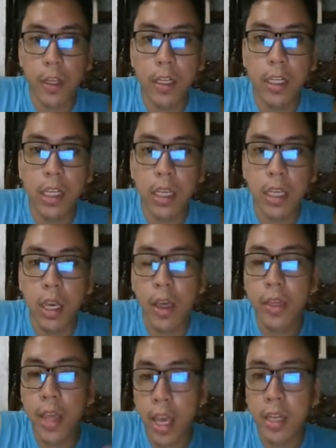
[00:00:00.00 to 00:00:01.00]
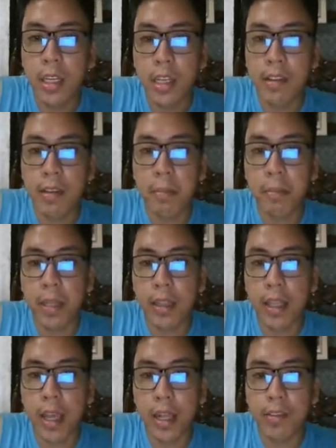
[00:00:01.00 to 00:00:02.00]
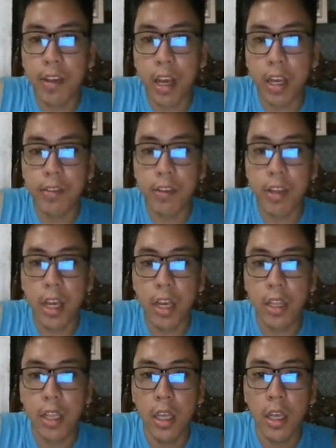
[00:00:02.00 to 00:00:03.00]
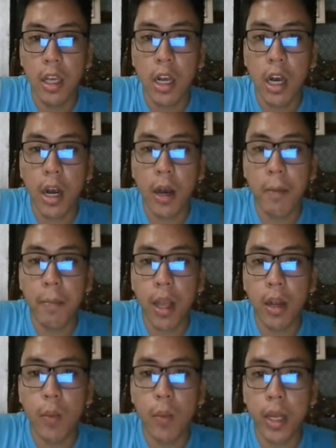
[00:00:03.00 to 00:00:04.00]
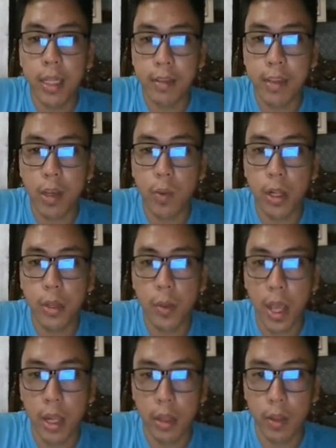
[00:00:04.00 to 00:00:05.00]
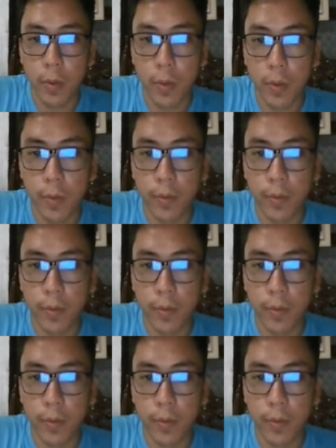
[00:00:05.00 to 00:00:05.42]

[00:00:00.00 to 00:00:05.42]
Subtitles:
then this simply tells us that L1 is equal to L2.